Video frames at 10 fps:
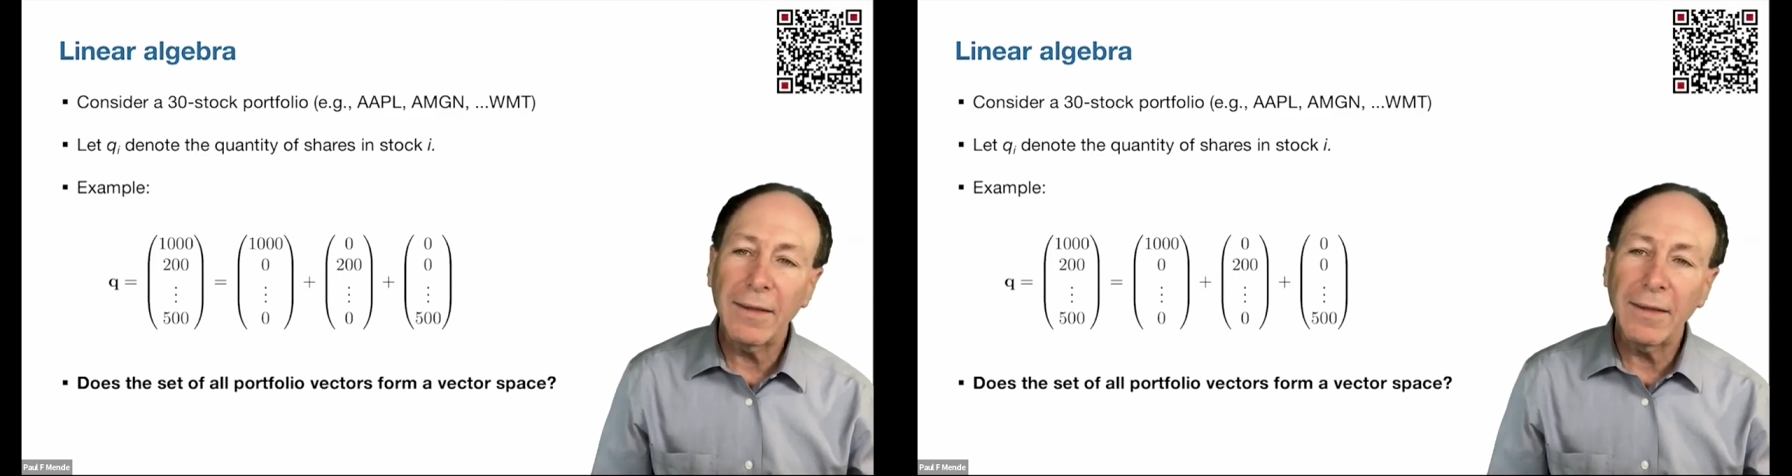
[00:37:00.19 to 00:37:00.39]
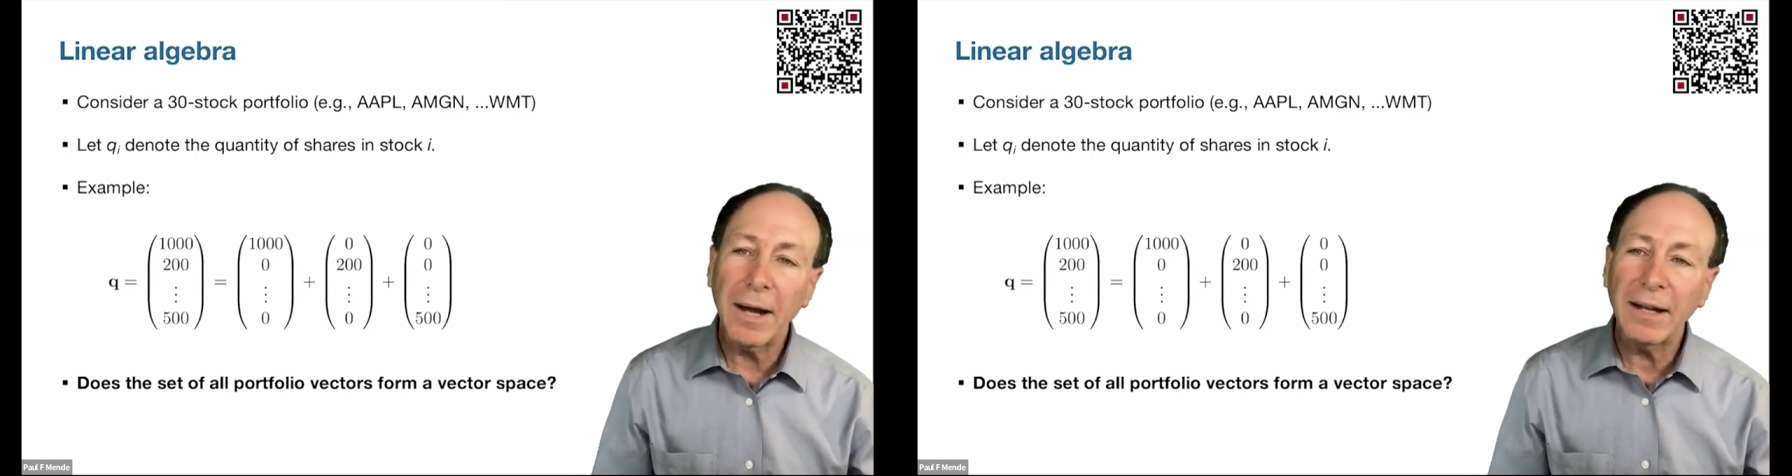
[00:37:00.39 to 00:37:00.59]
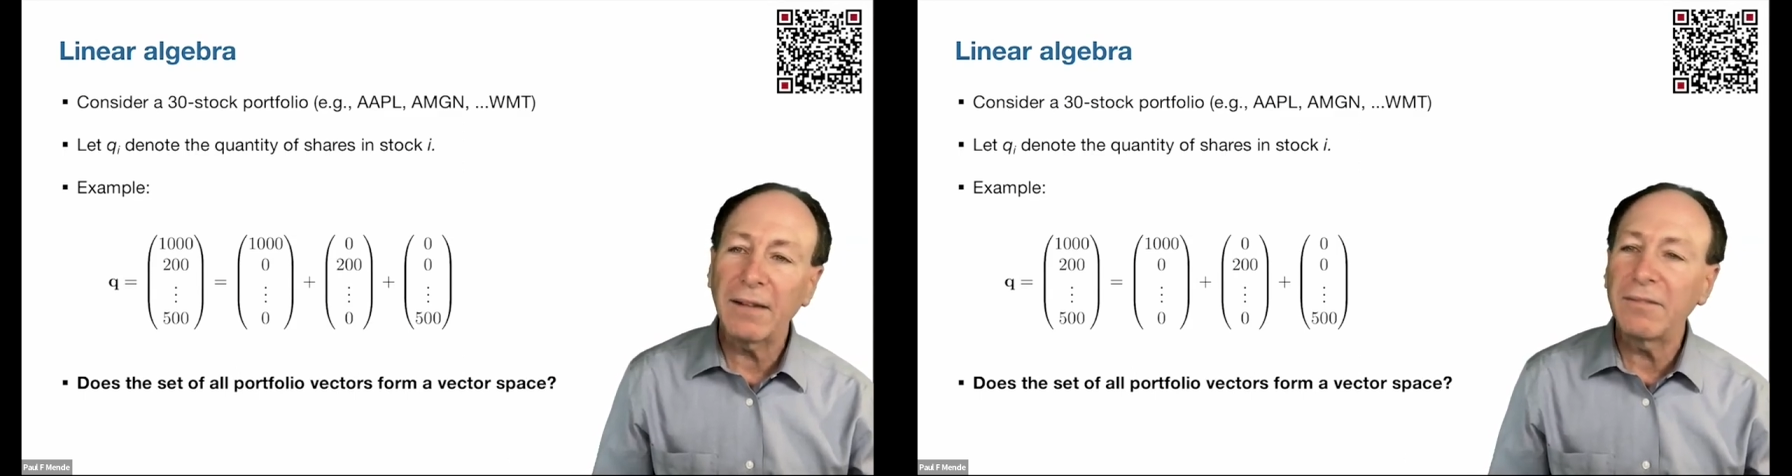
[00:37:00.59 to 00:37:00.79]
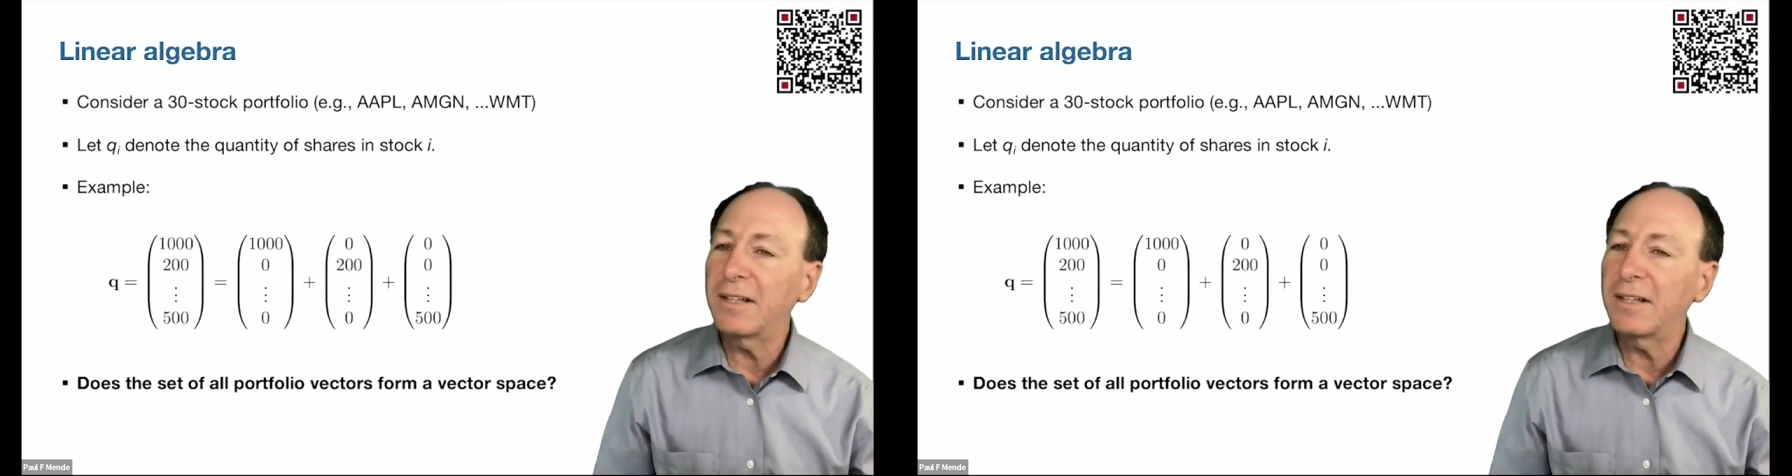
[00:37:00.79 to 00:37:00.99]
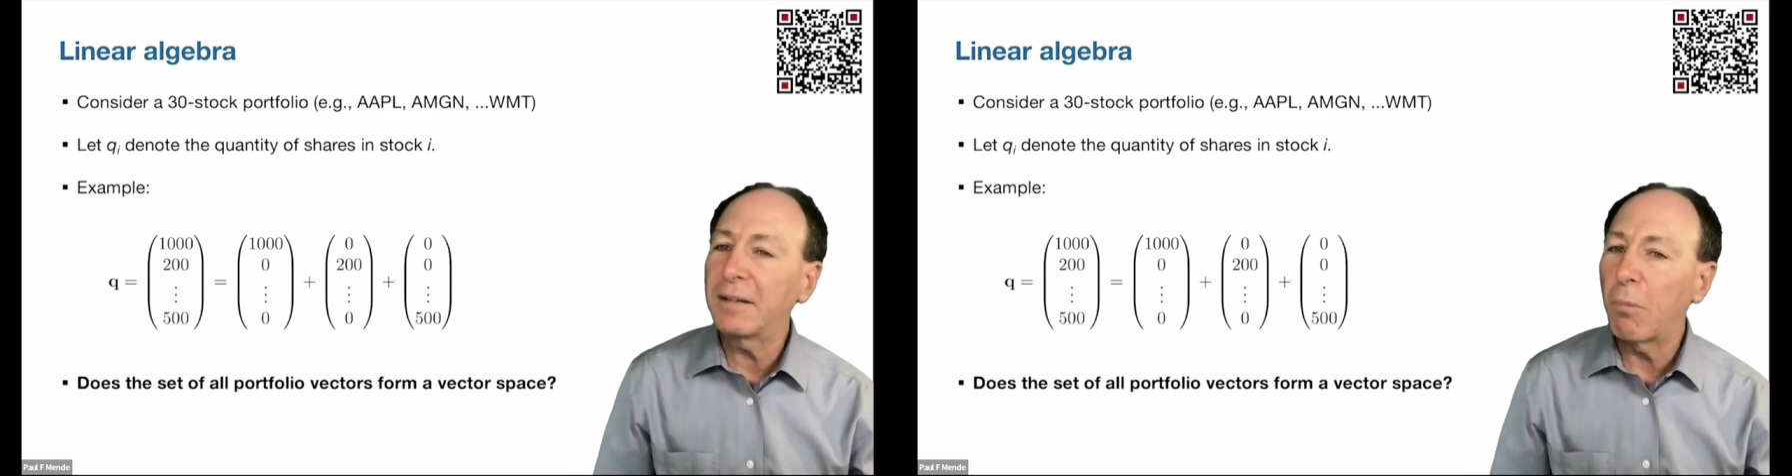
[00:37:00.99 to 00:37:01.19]
they might not have
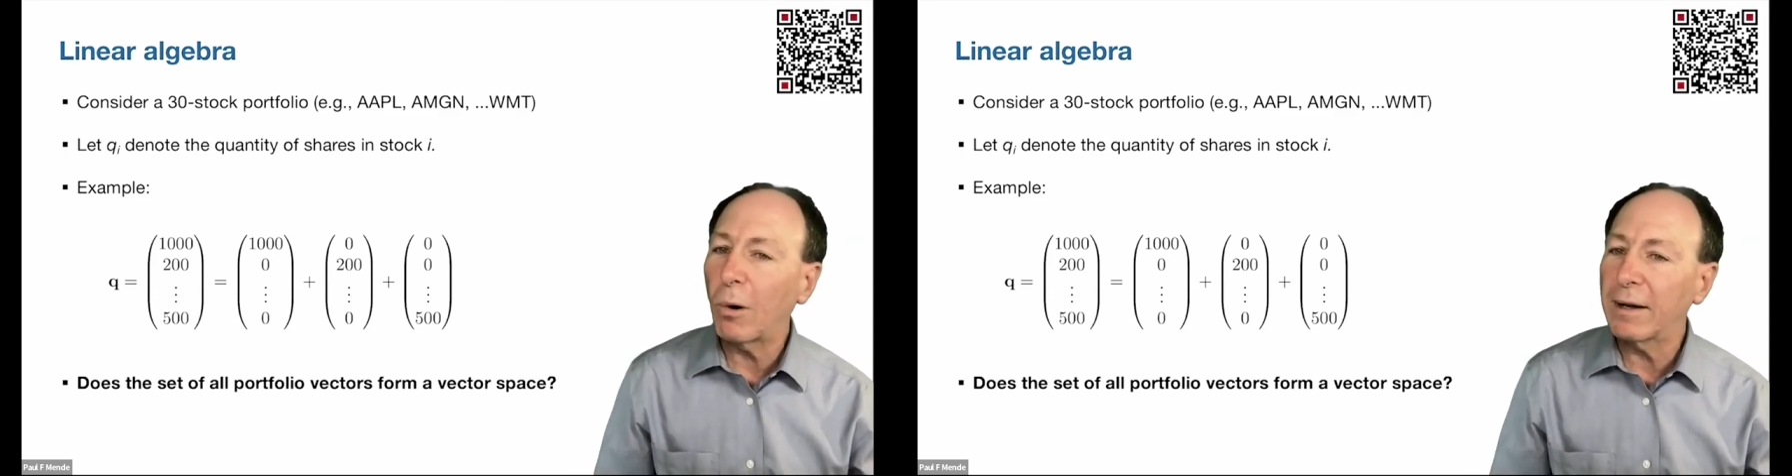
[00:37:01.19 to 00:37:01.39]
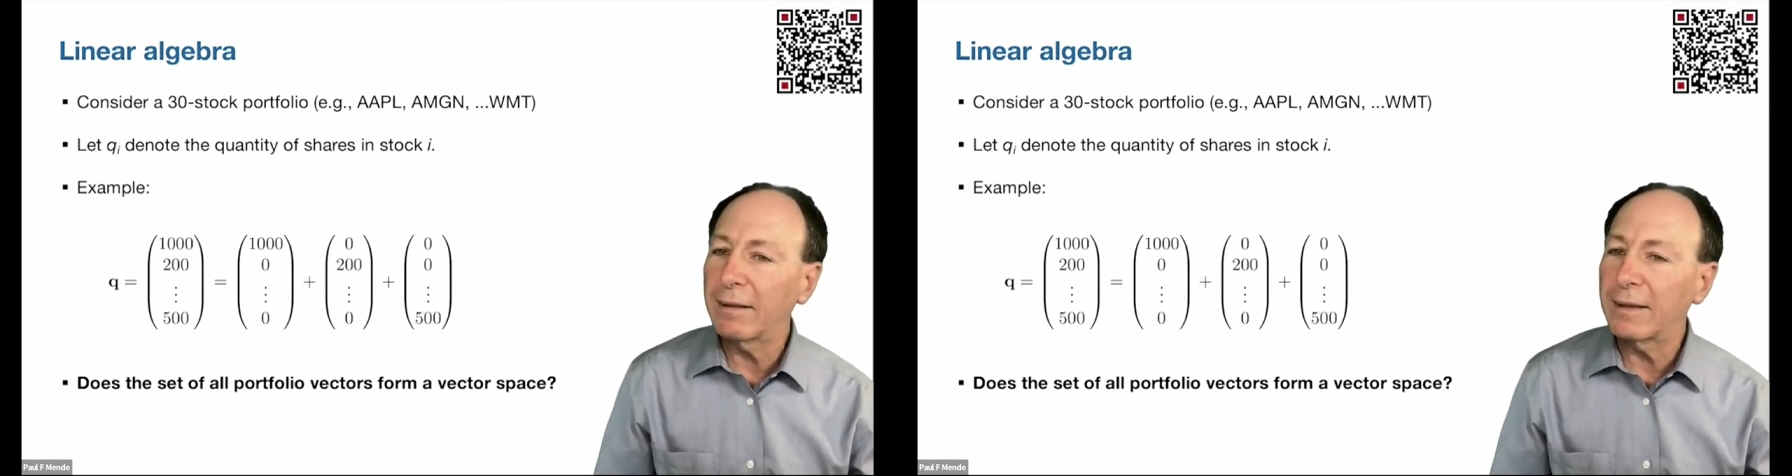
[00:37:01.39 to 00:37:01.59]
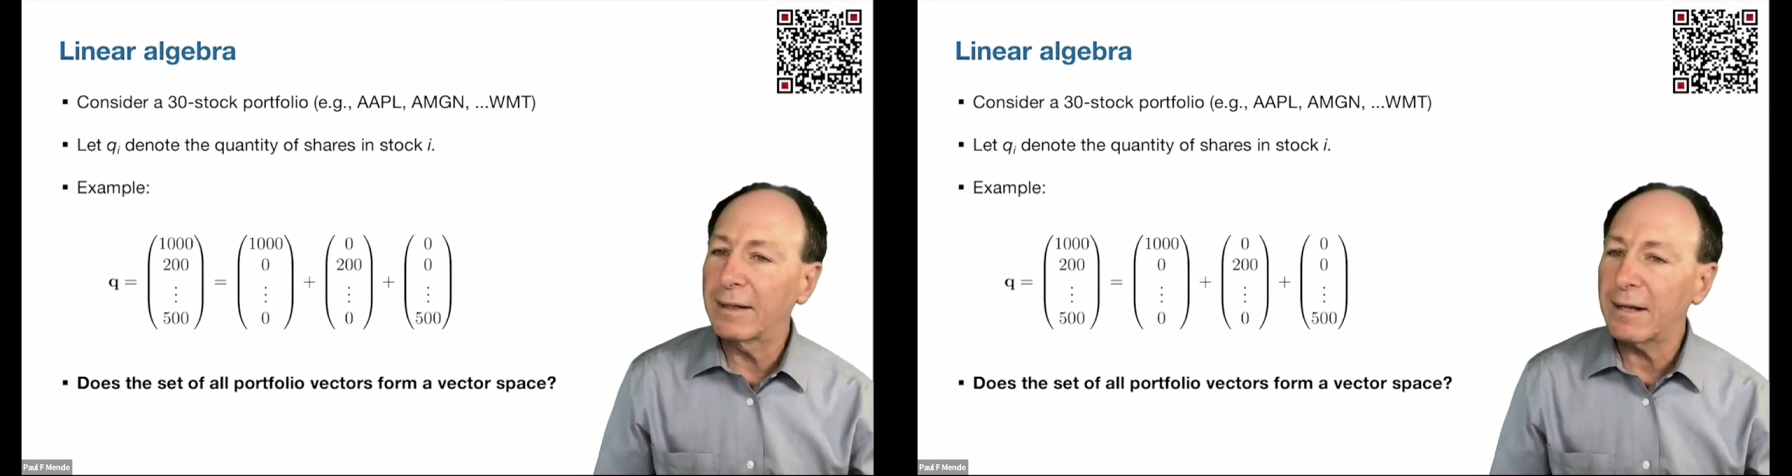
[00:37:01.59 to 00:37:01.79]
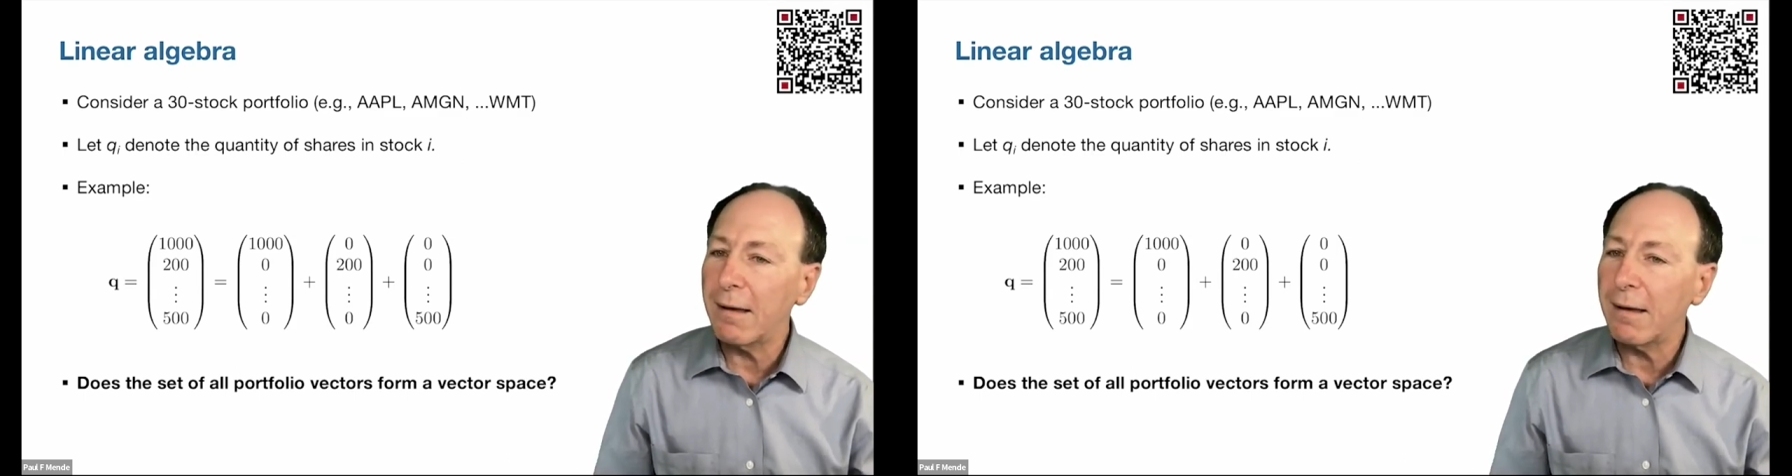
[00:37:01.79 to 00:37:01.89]
seemed important at the